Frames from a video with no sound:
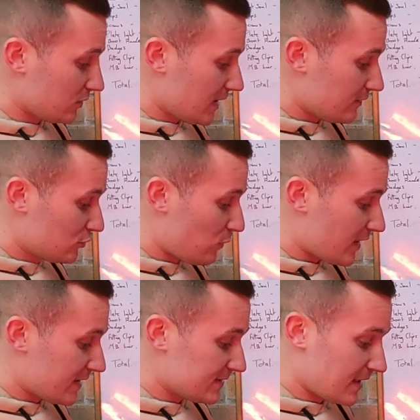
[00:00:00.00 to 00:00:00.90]
you will need
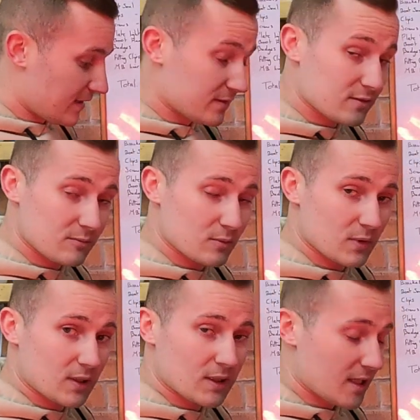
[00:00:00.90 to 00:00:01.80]
26
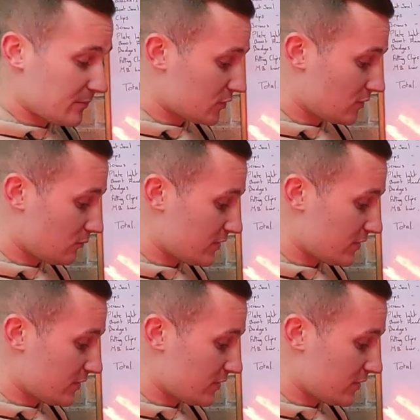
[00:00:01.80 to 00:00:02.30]
clips,